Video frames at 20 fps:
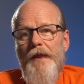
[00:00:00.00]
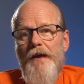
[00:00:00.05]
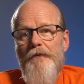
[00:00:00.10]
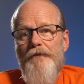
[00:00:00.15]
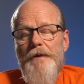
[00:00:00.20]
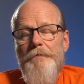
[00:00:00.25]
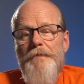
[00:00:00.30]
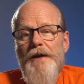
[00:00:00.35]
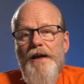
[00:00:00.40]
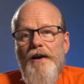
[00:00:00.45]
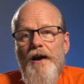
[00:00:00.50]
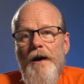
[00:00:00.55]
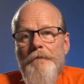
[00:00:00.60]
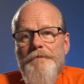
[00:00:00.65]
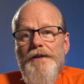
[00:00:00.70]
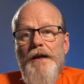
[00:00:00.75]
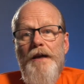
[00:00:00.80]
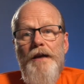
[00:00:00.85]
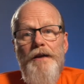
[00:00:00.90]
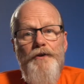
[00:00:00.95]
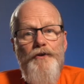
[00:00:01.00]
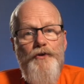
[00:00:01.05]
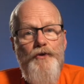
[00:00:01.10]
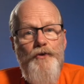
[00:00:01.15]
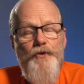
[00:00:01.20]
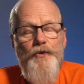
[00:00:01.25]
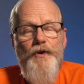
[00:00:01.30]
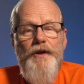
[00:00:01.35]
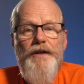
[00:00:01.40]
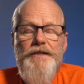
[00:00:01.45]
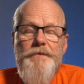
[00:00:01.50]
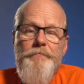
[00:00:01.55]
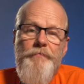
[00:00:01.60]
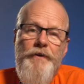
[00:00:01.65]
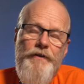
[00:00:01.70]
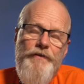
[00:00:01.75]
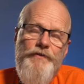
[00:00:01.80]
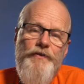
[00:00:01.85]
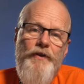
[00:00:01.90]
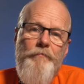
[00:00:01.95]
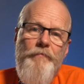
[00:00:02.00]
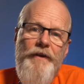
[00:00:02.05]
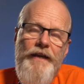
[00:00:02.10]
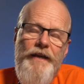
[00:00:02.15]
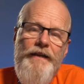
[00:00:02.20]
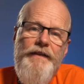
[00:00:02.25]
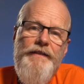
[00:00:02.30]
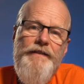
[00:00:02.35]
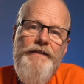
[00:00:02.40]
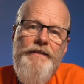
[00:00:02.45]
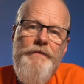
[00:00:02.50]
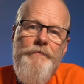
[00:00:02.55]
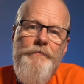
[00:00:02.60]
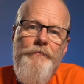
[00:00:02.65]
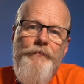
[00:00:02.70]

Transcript: We become true spiritual beings.